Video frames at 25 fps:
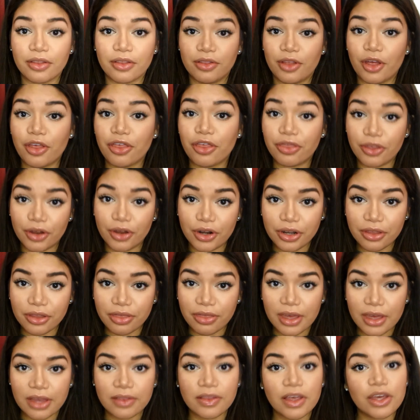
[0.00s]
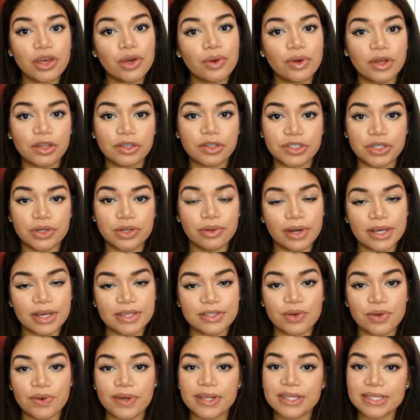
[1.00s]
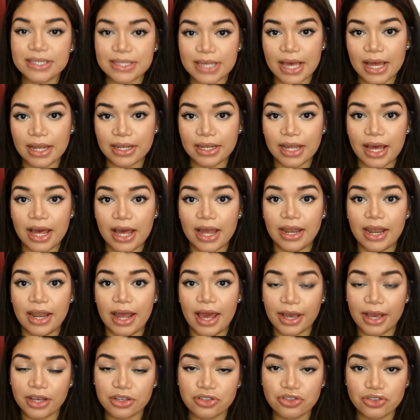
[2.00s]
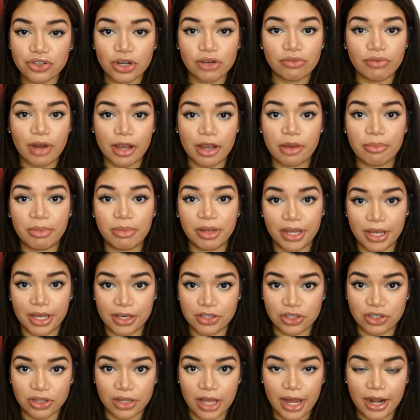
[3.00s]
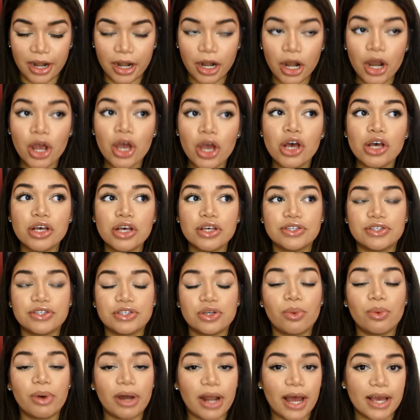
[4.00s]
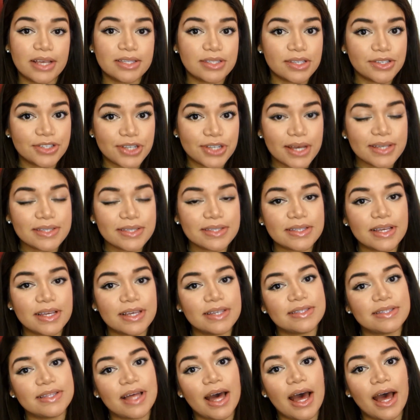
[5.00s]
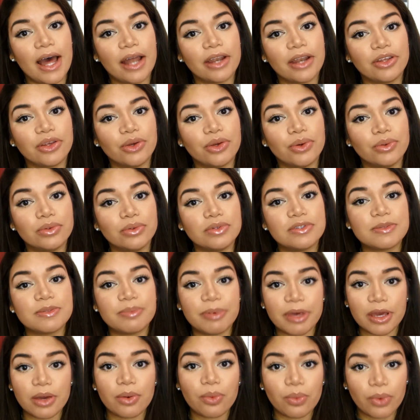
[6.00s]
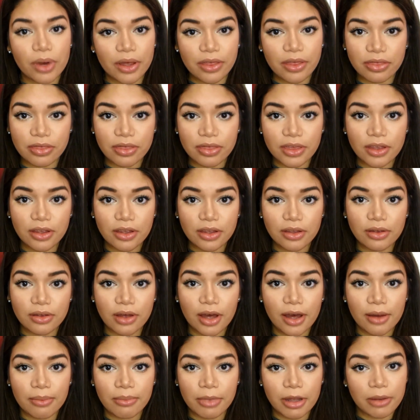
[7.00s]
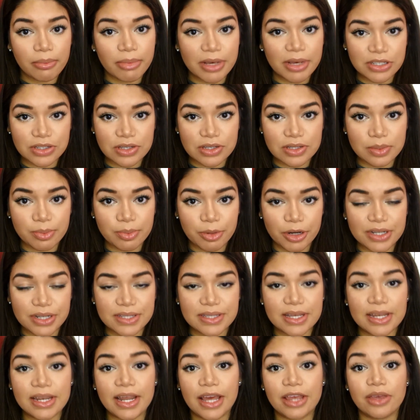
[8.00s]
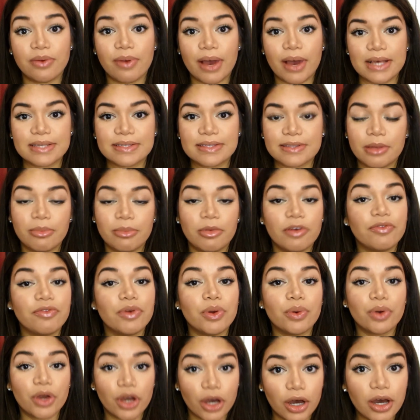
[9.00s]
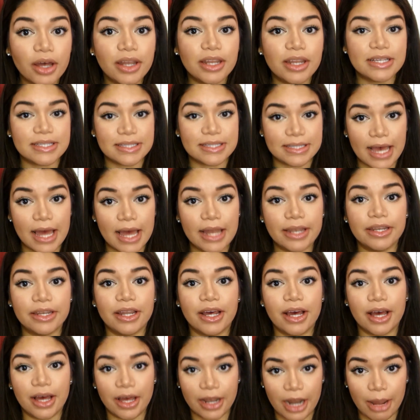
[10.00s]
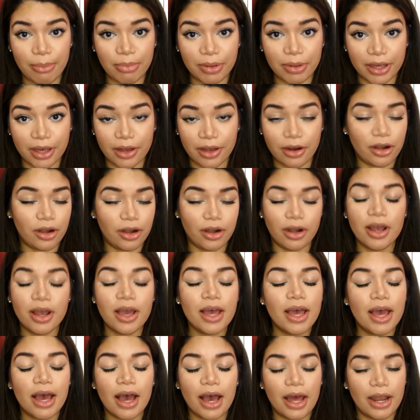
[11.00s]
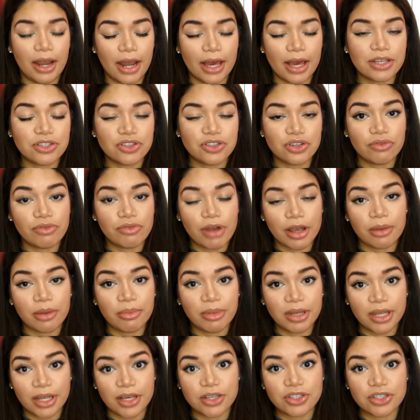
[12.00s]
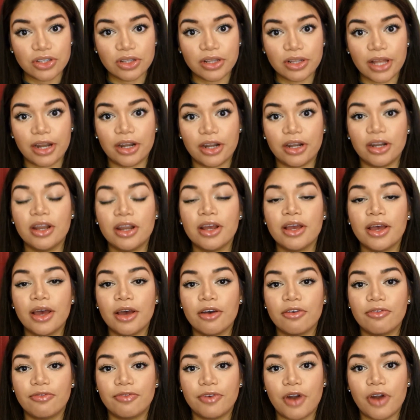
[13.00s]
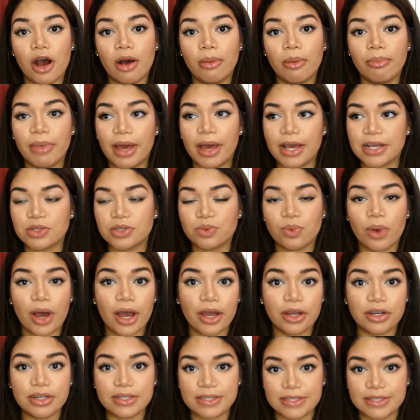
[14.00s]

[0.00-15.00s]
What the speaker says: The third thing that you could do is you could send an extra recommendation letter. So what I suggest is that you speak with the admissions person and you ask them if you could send an extra recommendation letter from X, Y, or